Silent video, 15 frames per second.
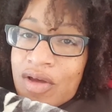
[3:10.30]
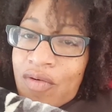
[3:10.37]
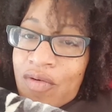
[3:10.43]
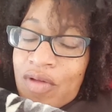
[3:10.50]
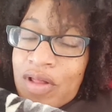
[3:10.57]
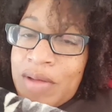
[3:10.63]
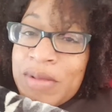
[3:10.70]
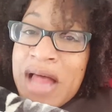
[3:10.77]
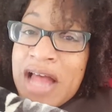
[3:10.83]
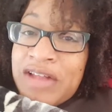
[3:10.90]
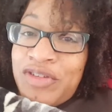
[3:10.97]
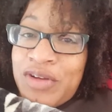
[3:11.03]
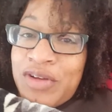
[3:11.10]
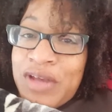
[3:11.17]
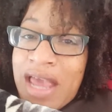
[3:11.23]
Well, I'm
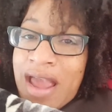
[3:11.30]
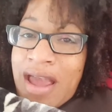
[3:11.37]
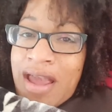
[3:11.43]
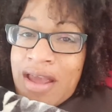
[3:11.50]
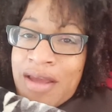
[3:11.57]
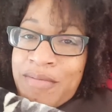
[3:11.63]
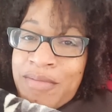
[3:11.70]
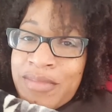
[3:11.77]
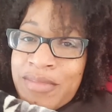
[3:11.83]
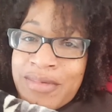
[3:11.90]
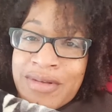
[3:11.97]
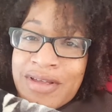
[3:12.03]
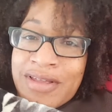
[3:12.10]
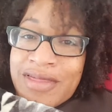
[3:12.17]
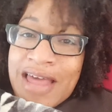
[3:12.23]
glad you came.
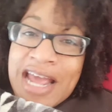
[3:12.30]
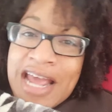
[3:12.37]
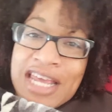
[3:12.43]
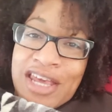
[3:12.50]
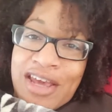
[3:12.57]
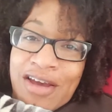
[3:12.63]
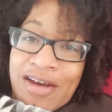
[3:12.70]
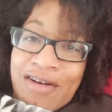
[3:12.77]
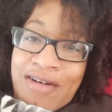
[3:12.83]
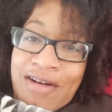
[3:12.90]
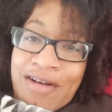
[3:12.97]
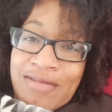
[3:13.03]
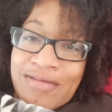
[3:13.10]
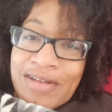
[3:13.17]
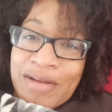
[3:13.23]
Thank you.
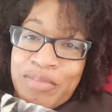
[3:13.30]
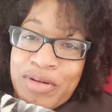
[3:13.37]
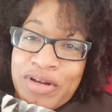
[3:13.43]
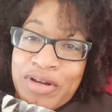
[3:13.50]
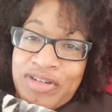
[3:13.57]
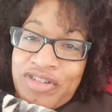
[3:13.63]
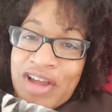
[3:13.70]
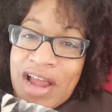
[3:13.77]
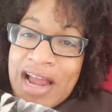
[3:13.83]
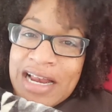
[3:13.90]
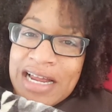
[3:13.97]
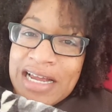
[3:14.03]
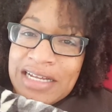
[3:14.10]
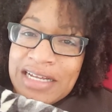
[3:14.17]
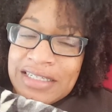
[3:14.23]
I appreciate
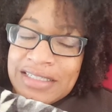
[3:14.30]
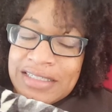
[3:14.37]
it.